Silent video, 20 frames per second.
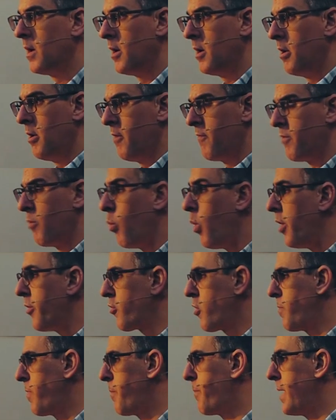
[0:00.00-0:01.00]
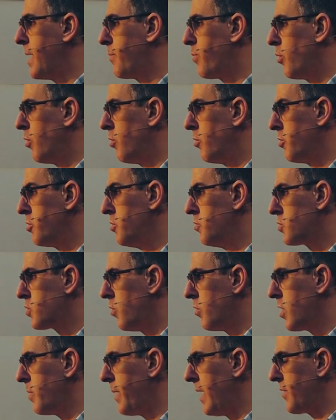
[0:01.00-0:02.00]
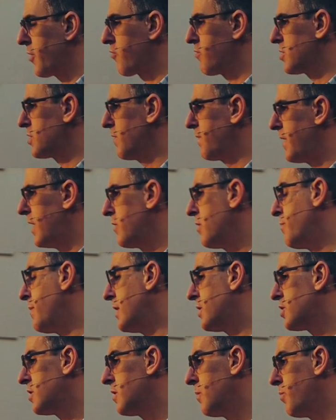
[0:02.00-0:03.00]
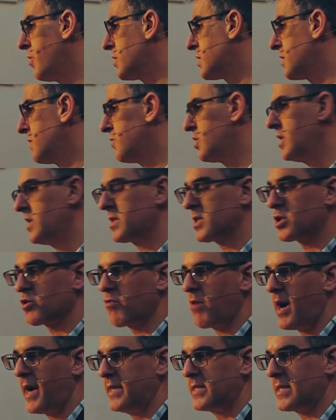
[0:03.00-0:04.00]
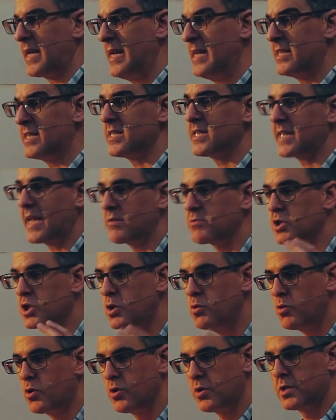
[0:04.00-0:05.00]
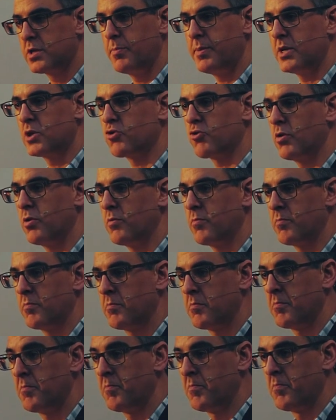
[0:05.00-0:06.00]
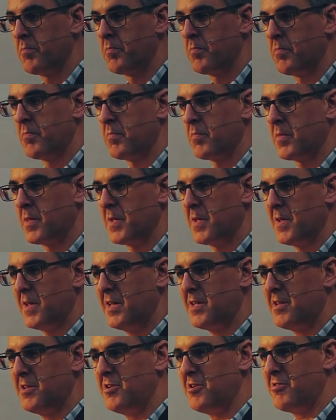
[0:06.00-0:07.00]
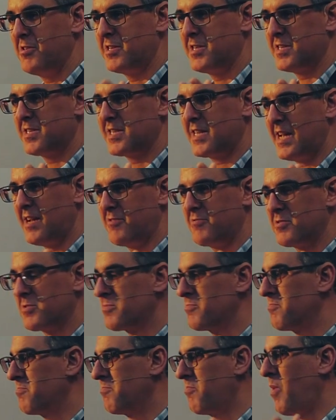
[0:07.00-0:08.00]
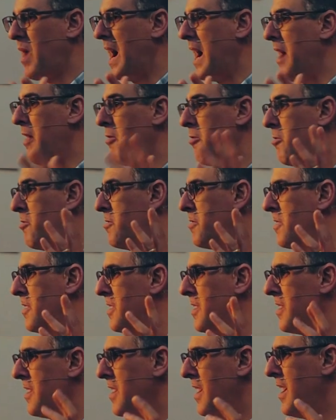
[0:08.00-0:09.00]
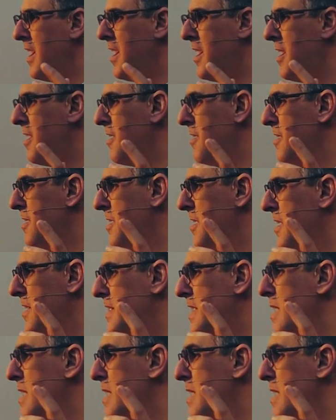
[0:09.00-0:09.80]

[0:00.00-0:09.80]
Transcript: For one group of people, you talk about the Christian faith, you mention the person of Jesus Christ, and it just sounds too good to be true. It just sounds, wow, there